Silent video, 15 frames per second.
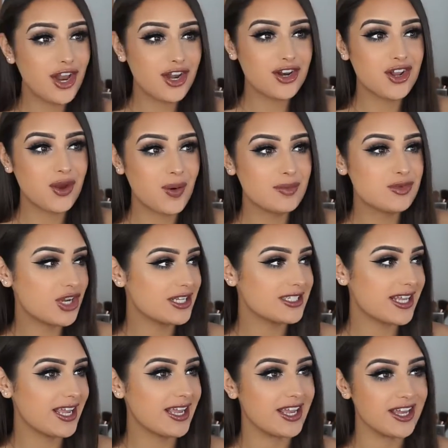I don't know what I'm trying to
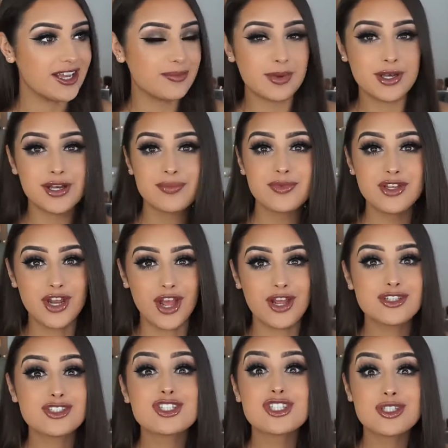say here, but you
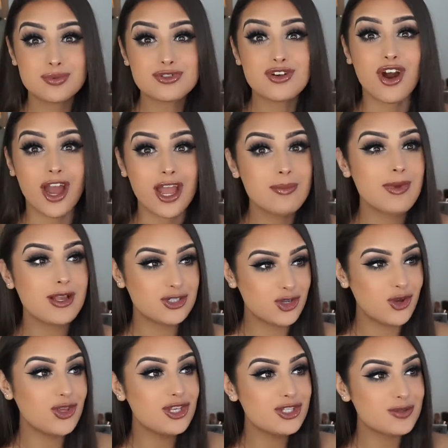know, just subscribe, make
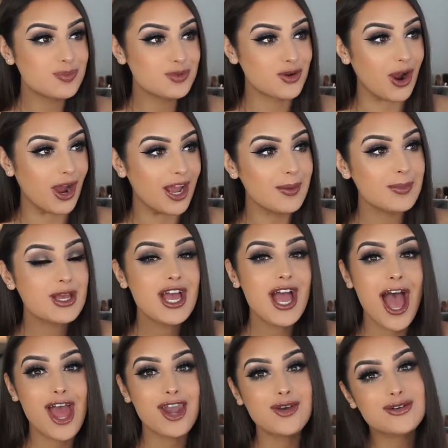sure you subscribe,
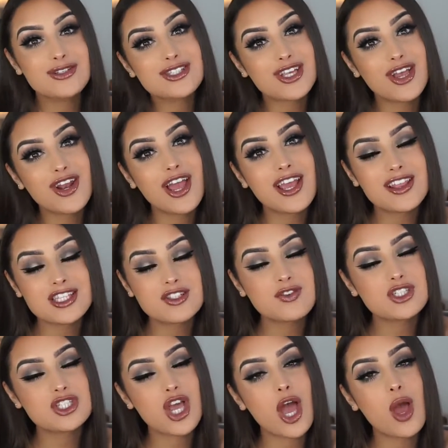and also like this
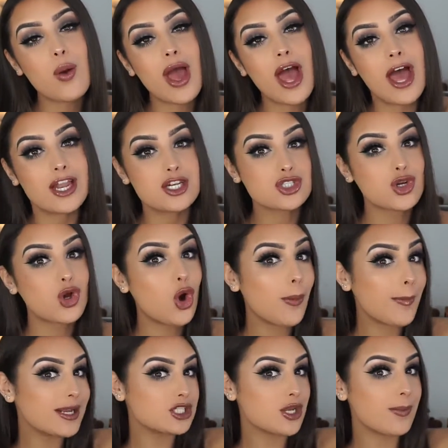video and
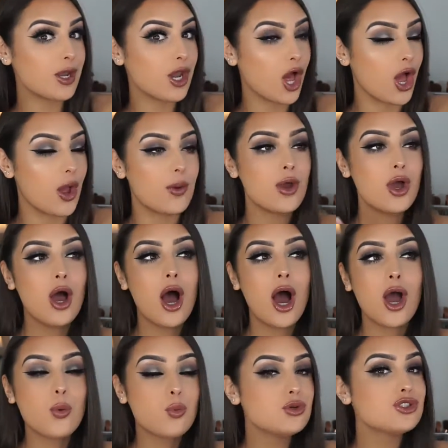comment down below.
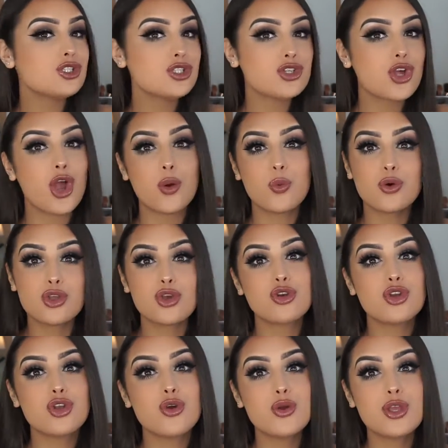I want to know what your
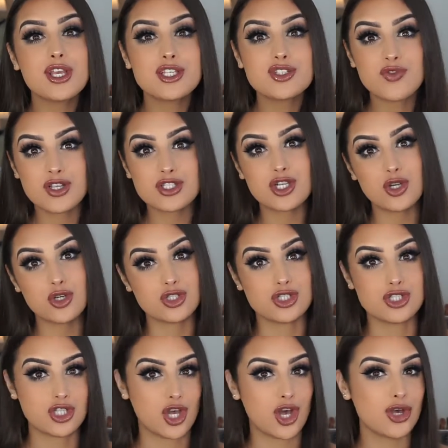New Year's
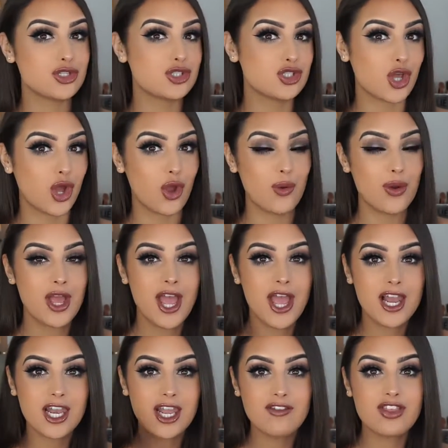resolutions are, so
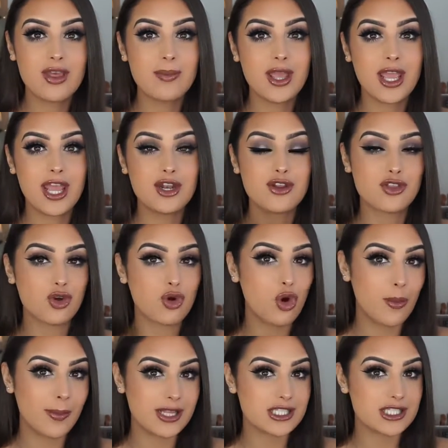leave them in the
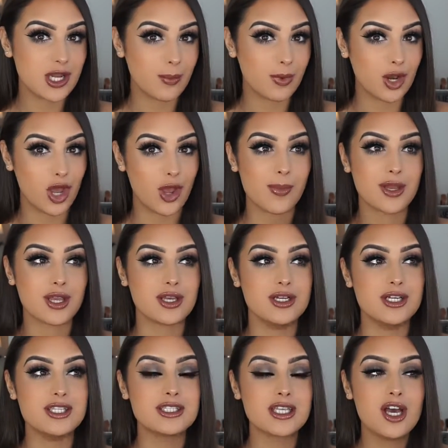comments down below,
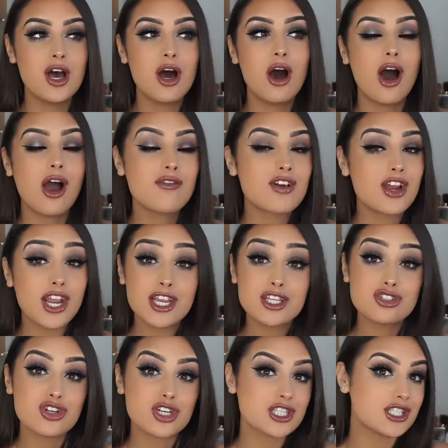because I'm very
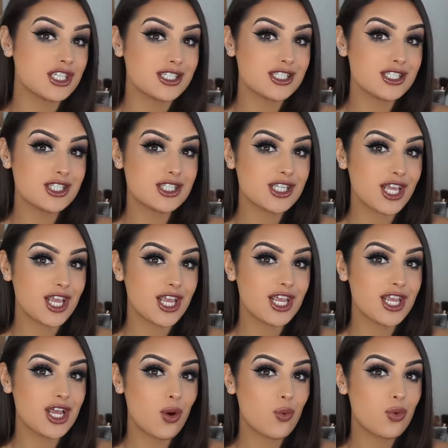interested to
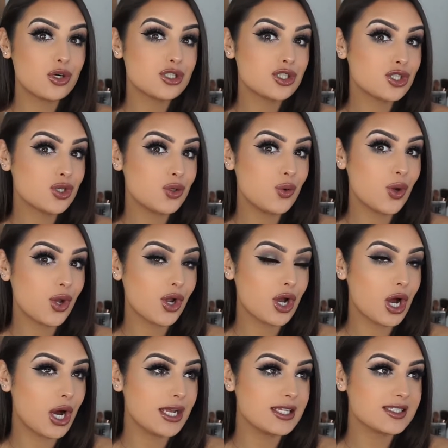see what you
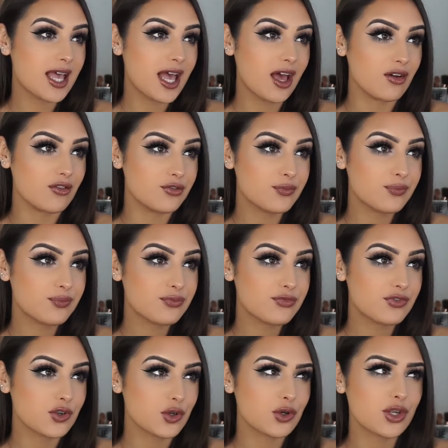guys have
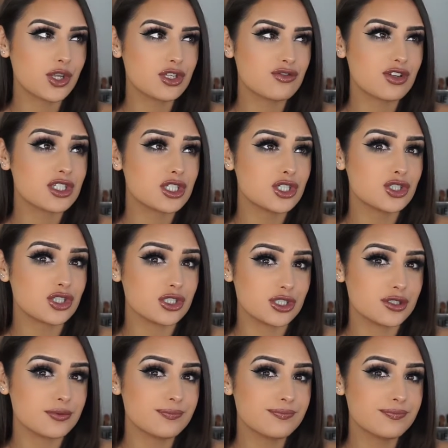for your New Year's
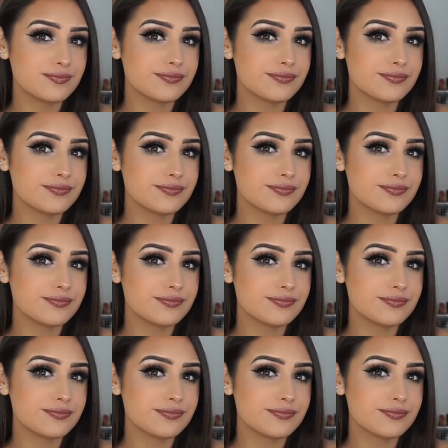resolutions.